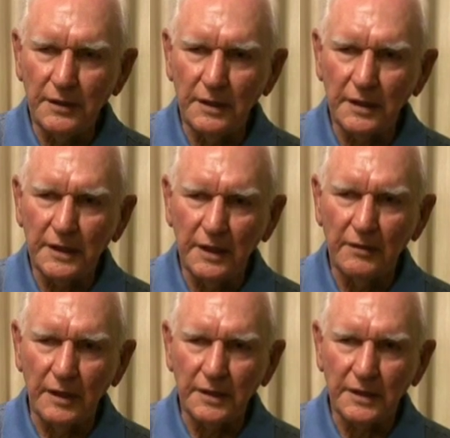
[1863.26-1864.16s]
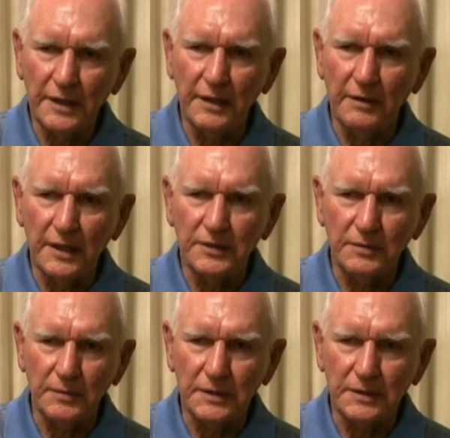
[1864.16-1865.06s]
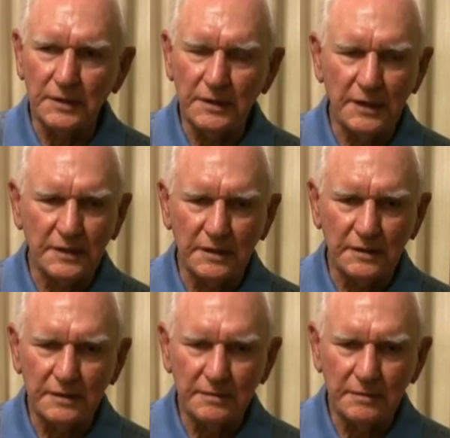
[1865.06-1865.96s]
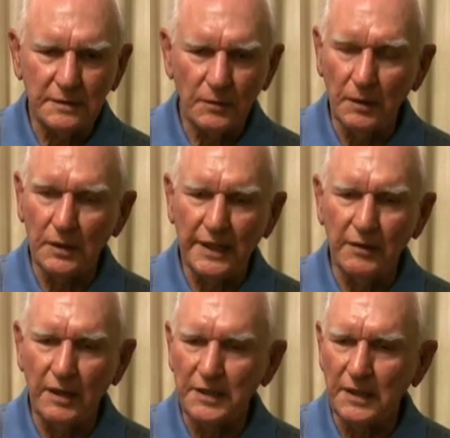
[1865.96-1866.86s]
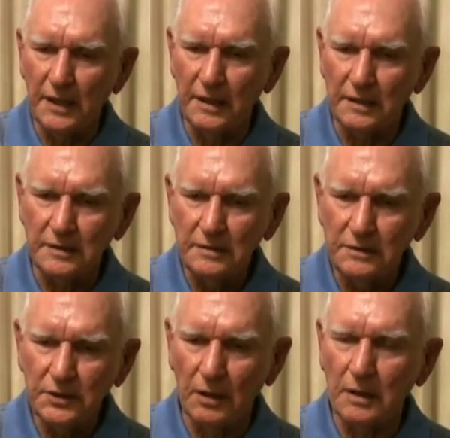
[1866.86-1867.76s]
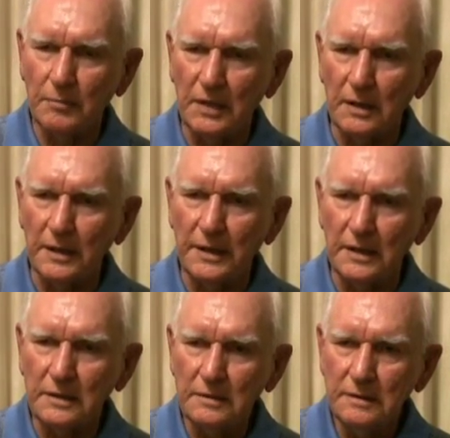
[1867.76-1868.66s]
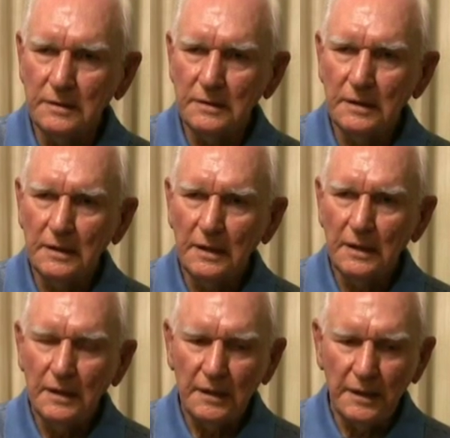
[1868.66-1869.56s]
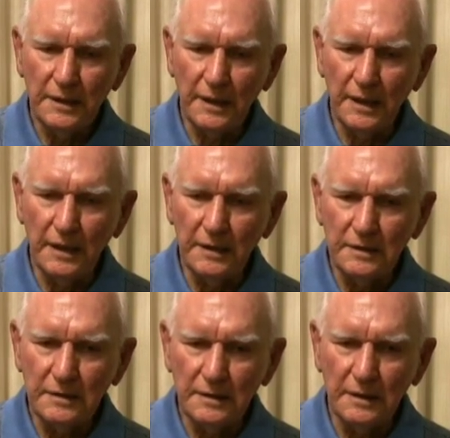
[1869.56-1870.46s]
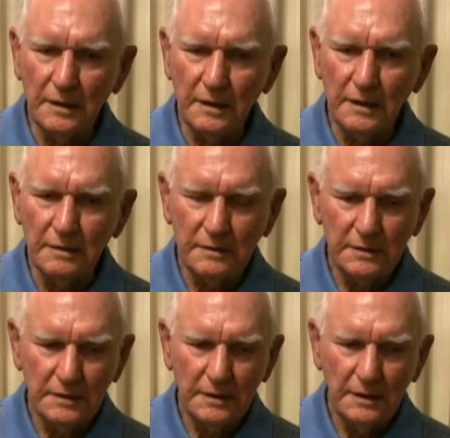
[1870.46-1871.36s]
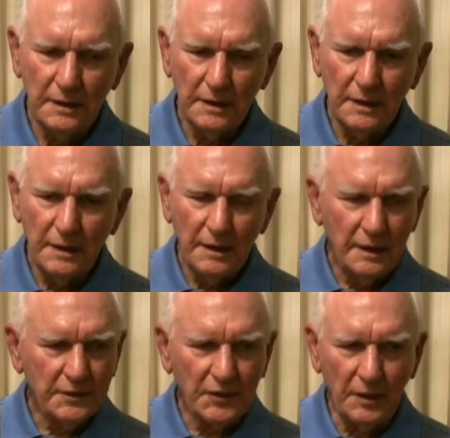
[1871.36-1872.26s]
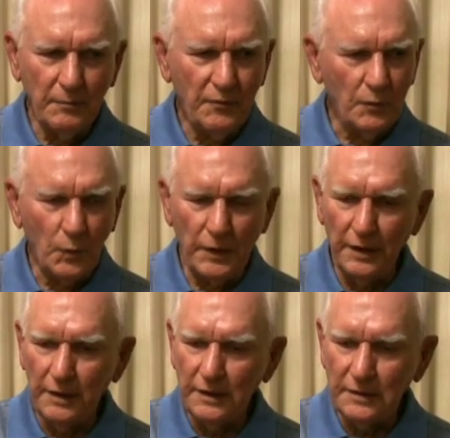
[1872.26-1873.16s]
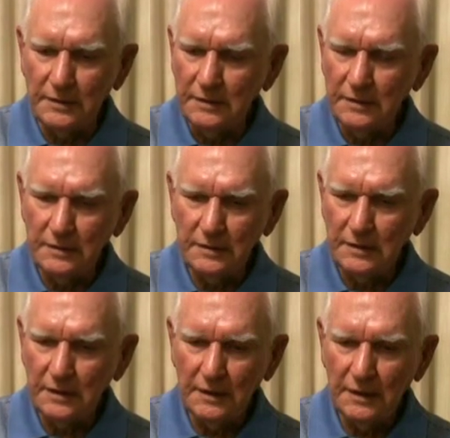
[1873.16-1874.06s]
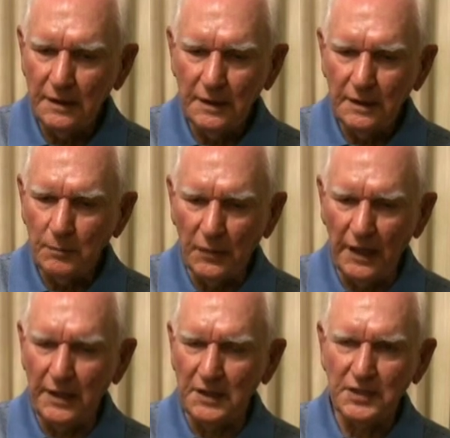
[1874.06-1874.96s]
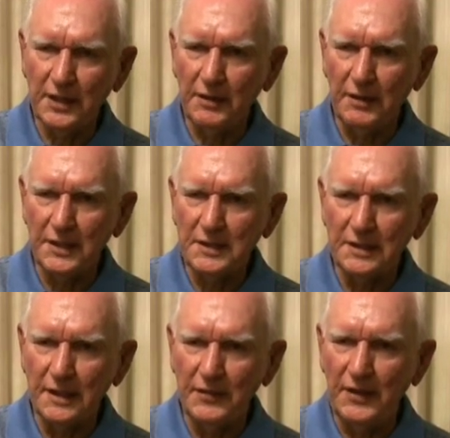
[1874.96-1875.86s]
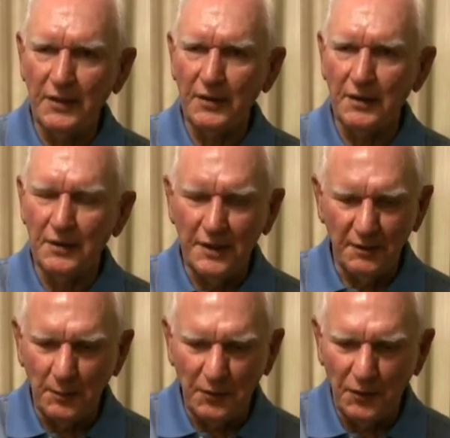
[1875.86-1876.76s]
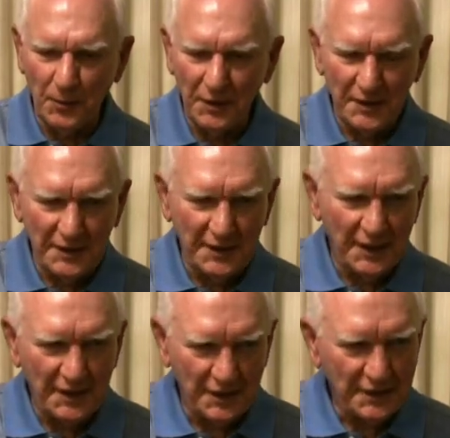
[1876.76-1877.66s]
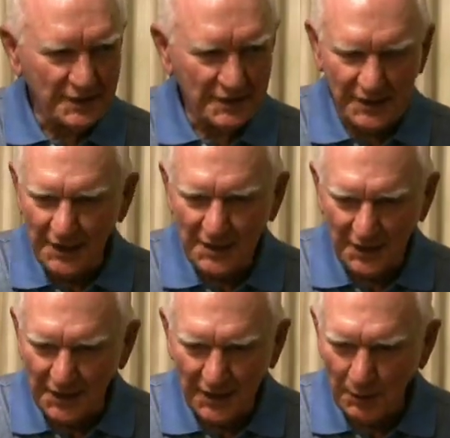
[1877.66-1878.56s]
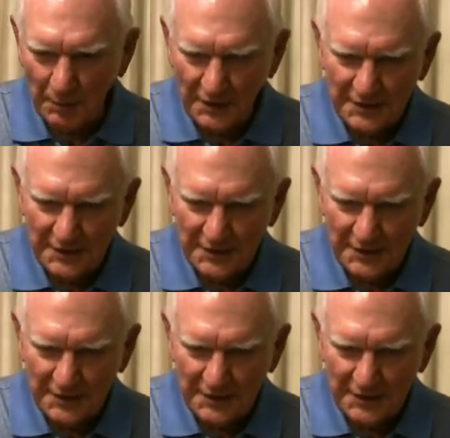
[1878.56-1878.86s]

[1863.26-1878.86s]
than the K ration. K ration was just well, K Ration had a chocolate bar in it. Hmm. It had uh, some weird brand of cigarettes I'd never heard of before, and they tasted terrible.